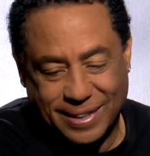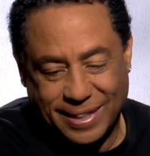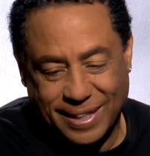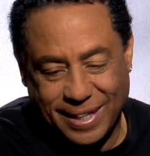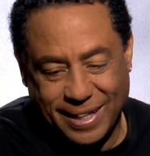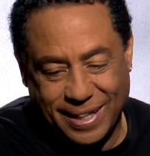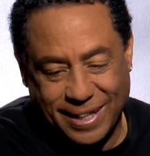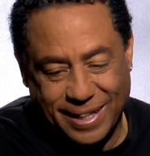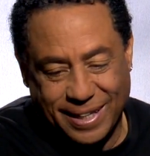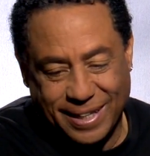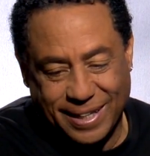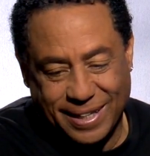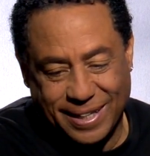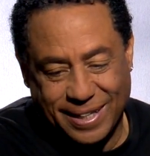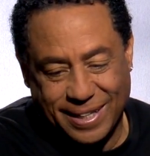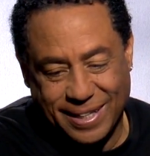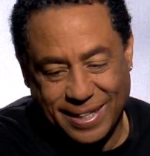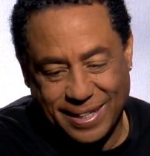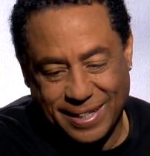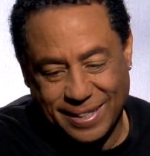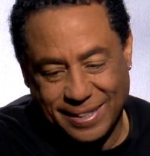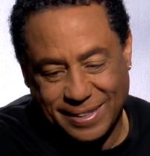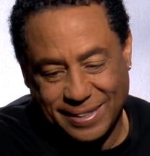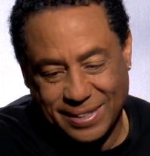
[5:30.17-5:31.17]
and
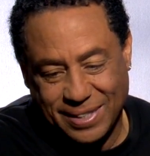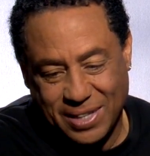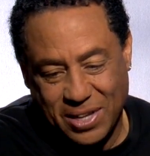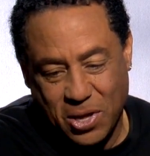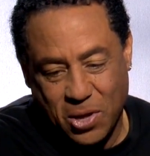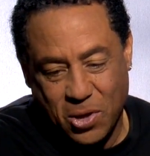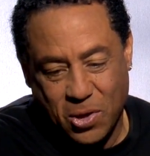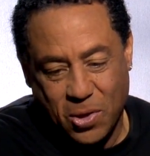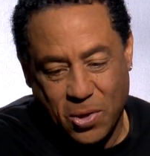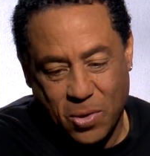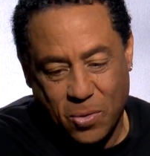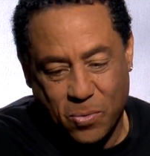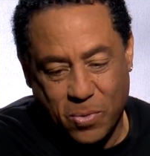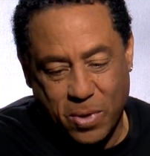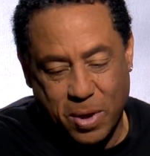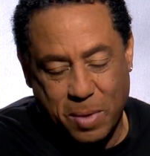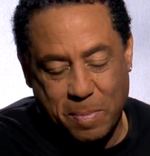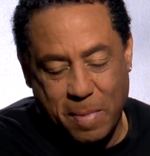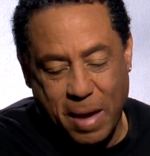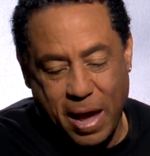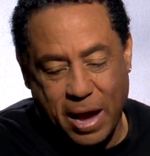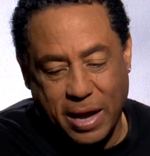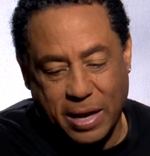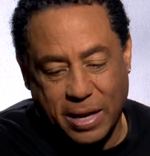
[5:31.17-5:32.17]
we
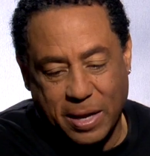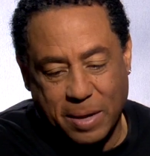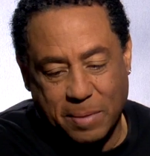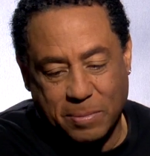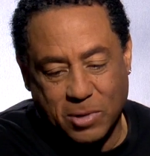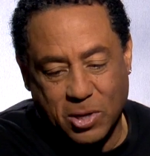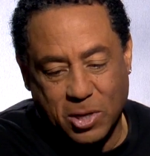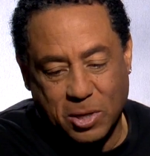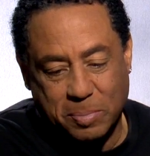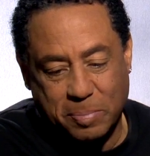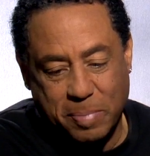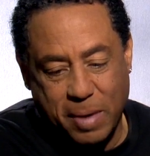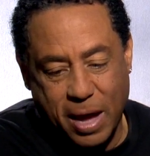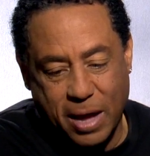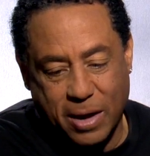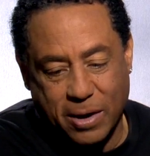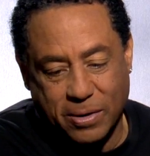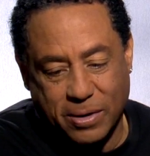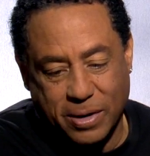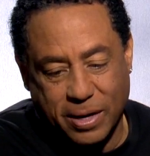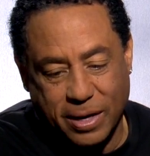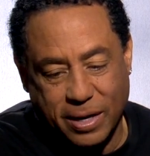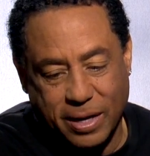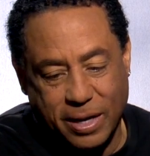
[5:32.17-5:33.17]
made him look
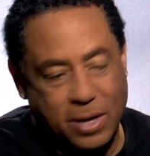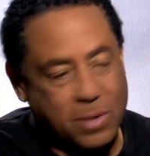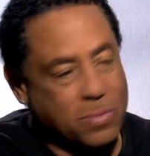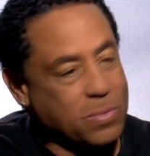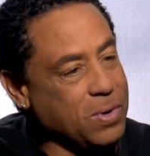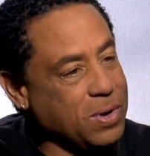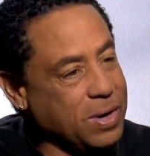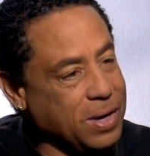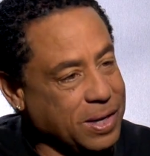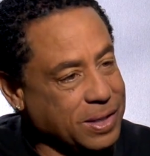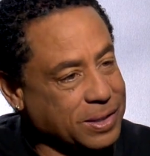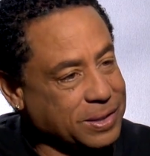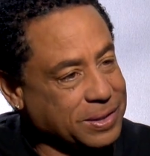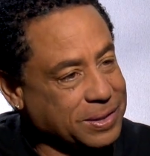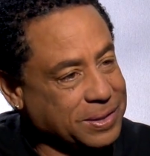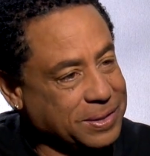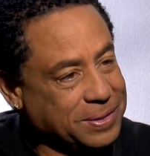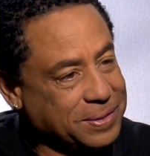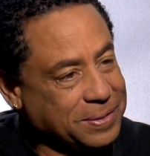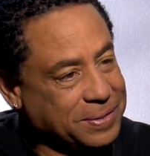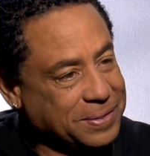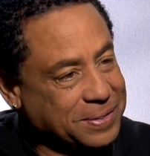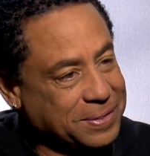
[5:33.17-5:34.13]
better than he was.